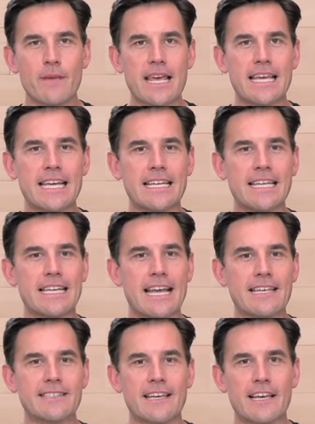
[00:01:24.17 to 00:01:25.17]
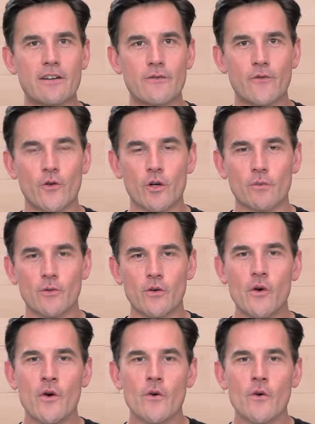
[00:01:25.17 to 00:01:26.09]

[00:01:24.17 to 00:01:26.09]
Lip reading: making it nice and affordable